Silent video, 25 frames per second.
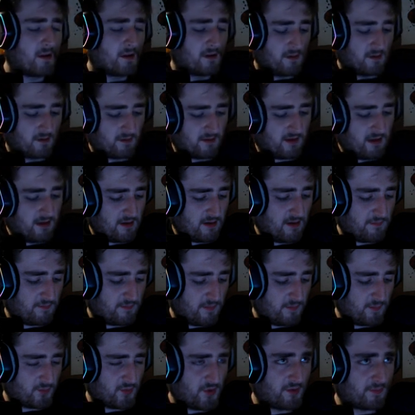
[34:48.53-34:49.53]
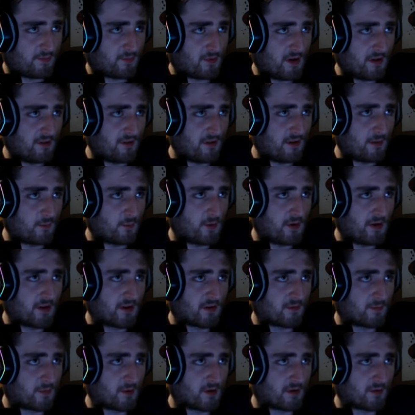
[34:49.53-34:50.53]
So he, I'm just pressing it
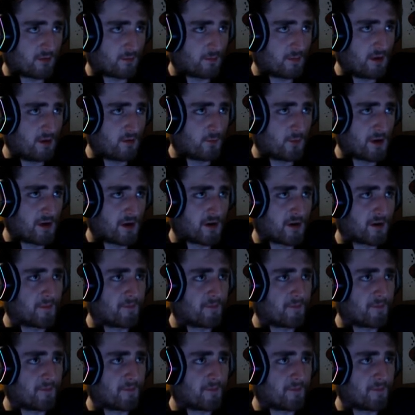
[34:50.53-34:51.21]
once, but it's being weird.